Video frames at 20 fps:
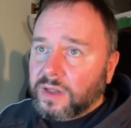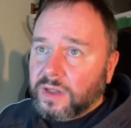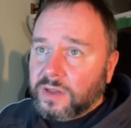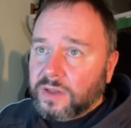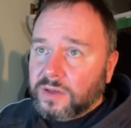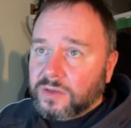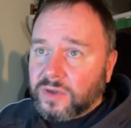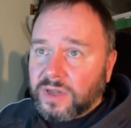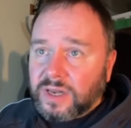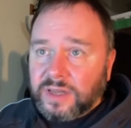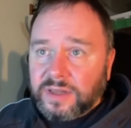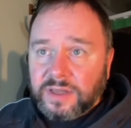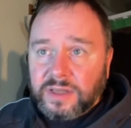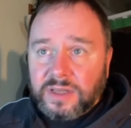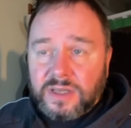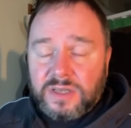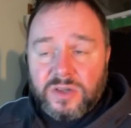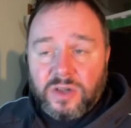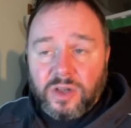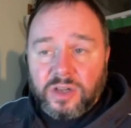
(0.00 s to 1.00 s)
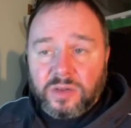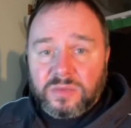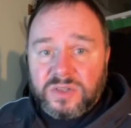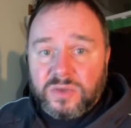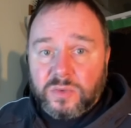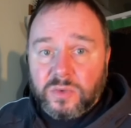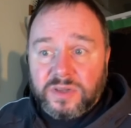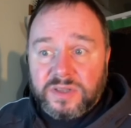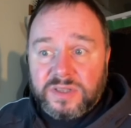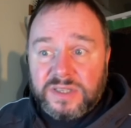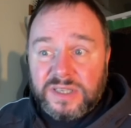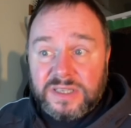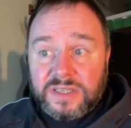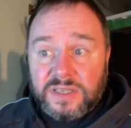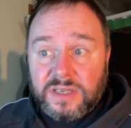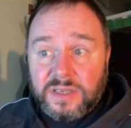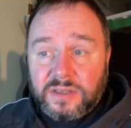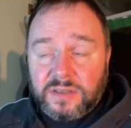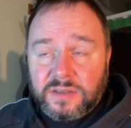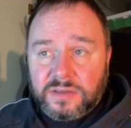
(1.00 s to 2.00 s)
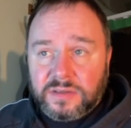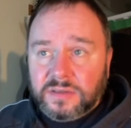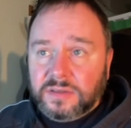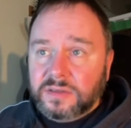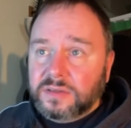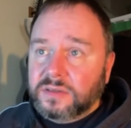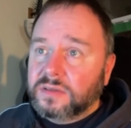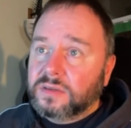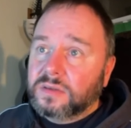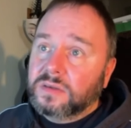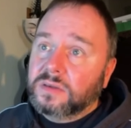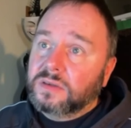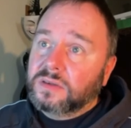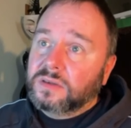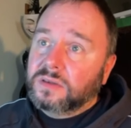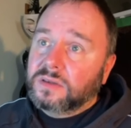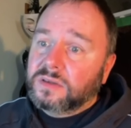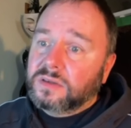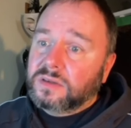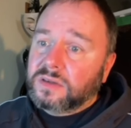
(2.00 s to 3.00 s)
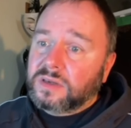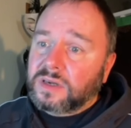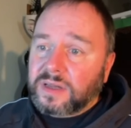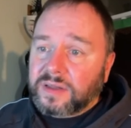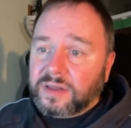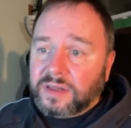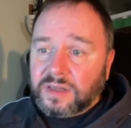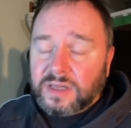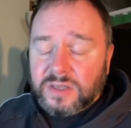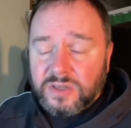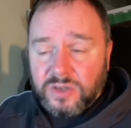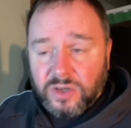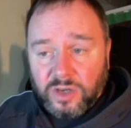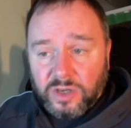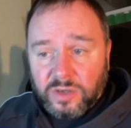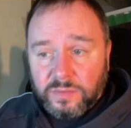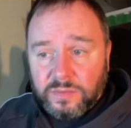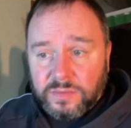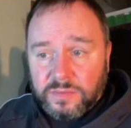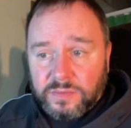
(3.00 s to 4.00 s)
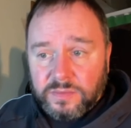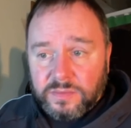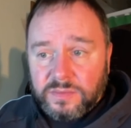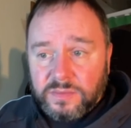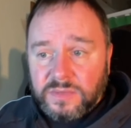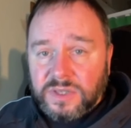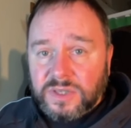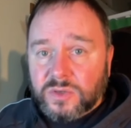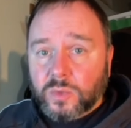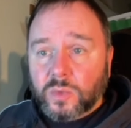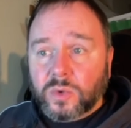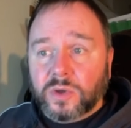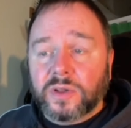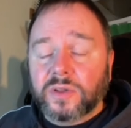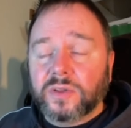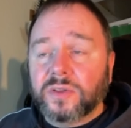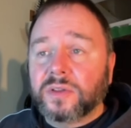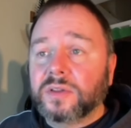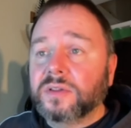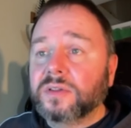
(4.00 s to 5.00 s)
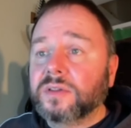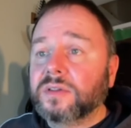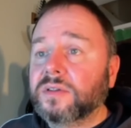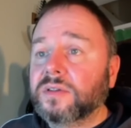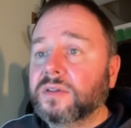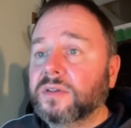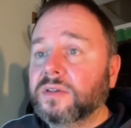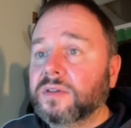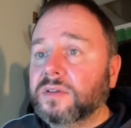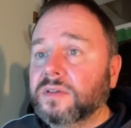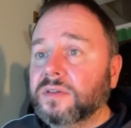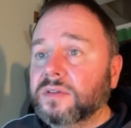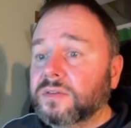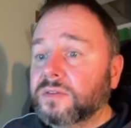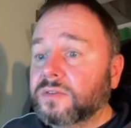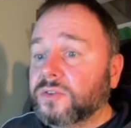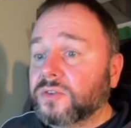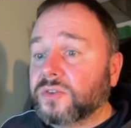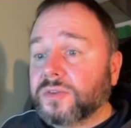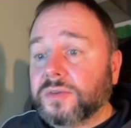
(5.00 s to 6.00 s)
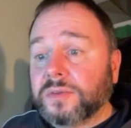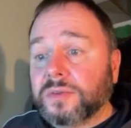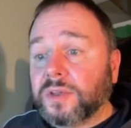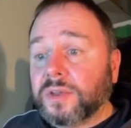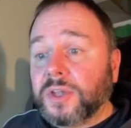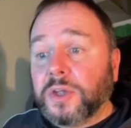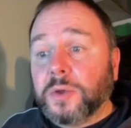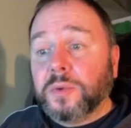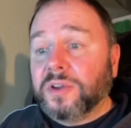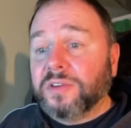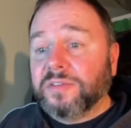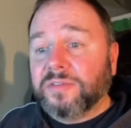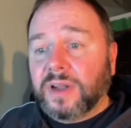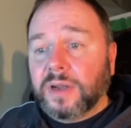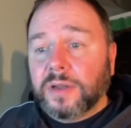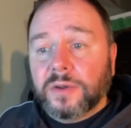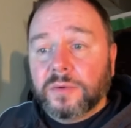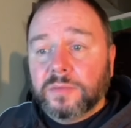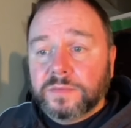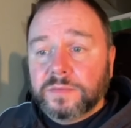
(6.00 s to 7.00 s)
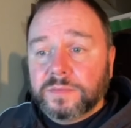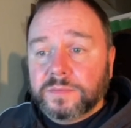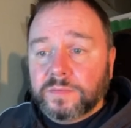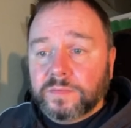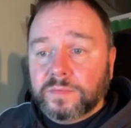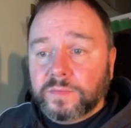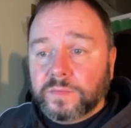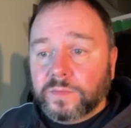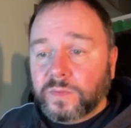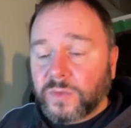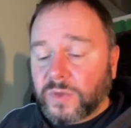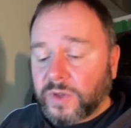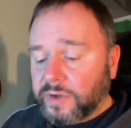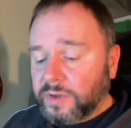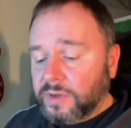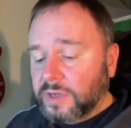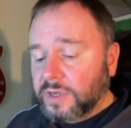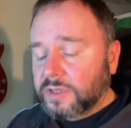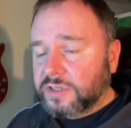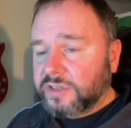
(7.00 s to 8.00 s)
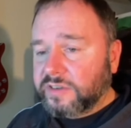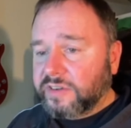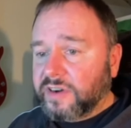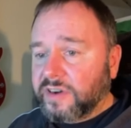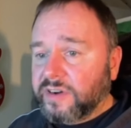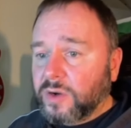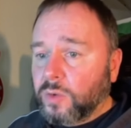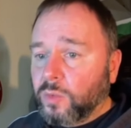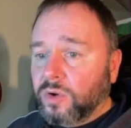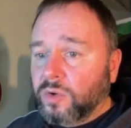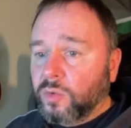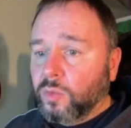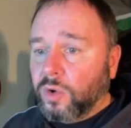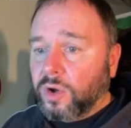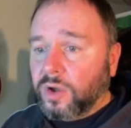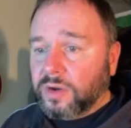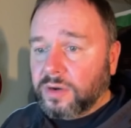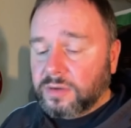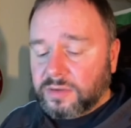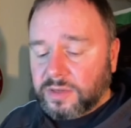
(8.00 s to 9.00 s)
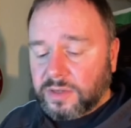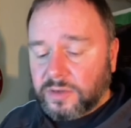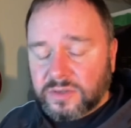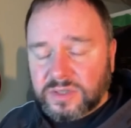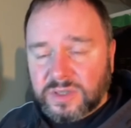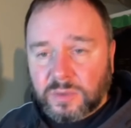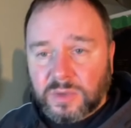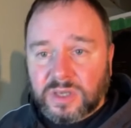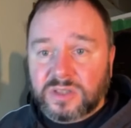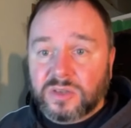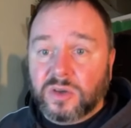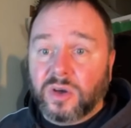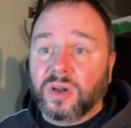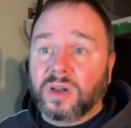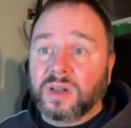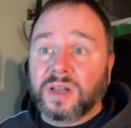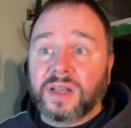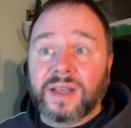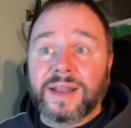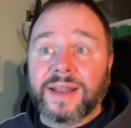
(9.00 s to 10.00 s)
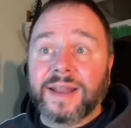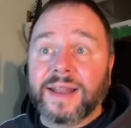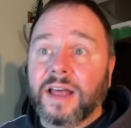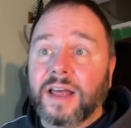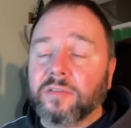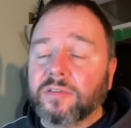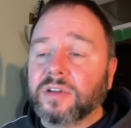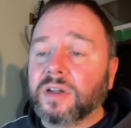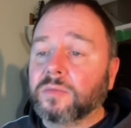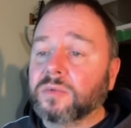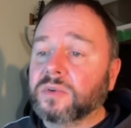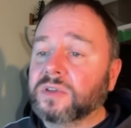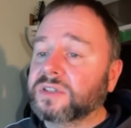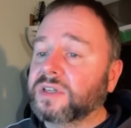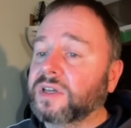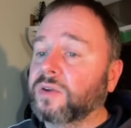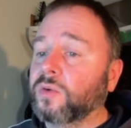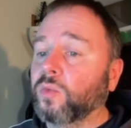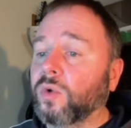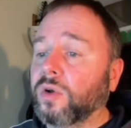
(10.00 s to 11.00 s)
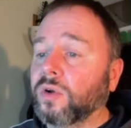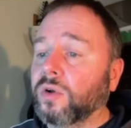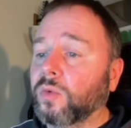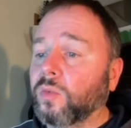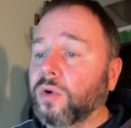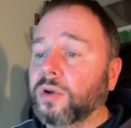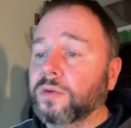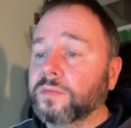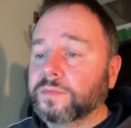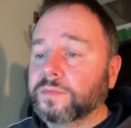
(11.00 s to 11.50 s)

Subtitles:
So anything in this column is worth 16. Anything in this column is worth just the unit value. All right. So I write 1, 1. You notice I'm not calling it 11. I'm saying 1, 1.